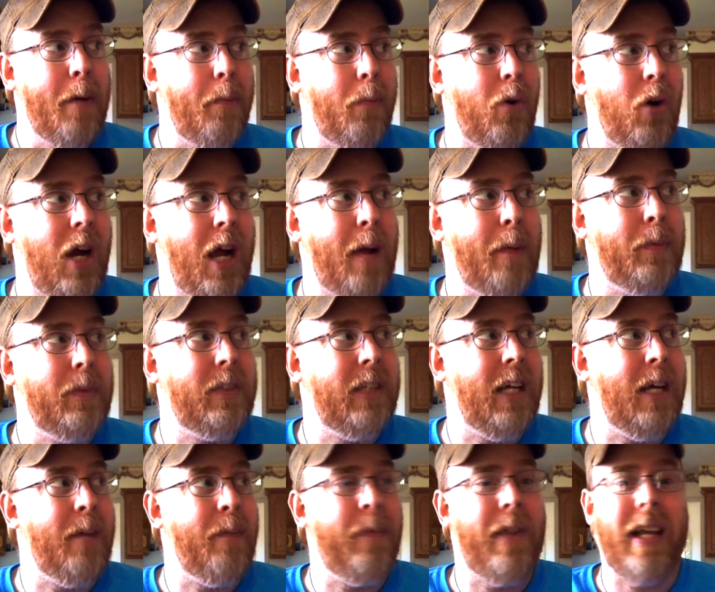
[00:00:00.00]
perhaps
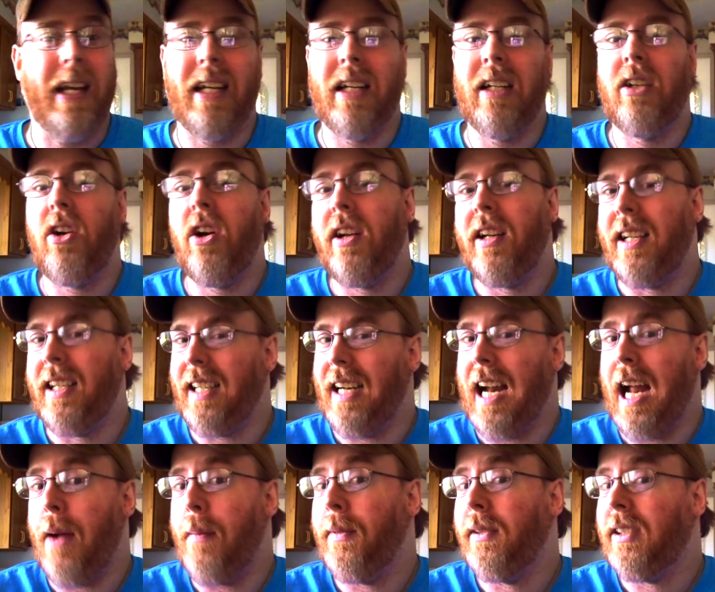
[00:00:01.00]
they can contact
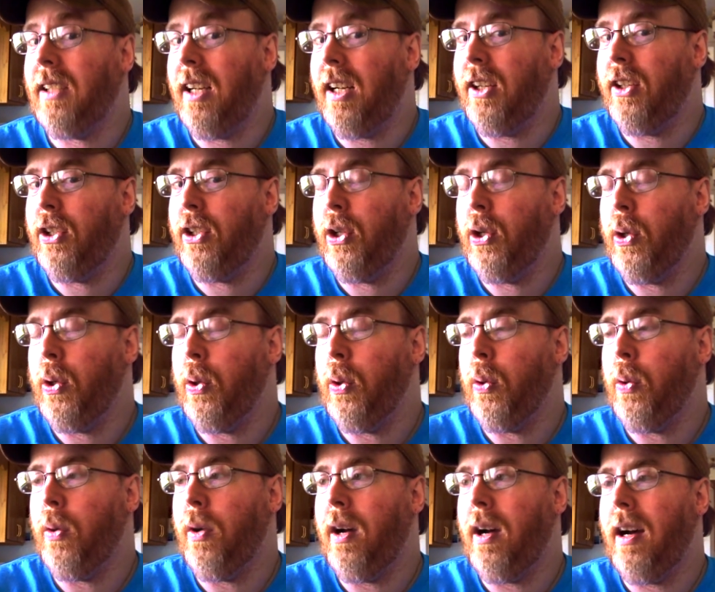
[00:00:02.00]
Amazon
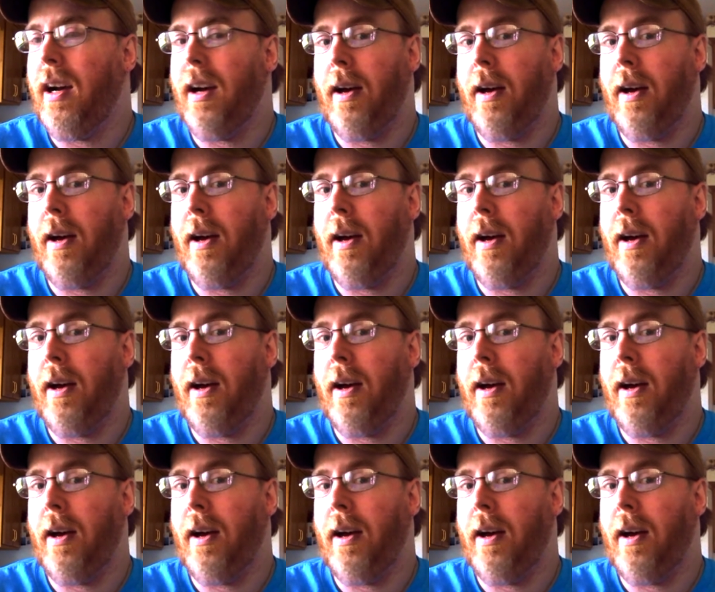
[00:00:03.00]
to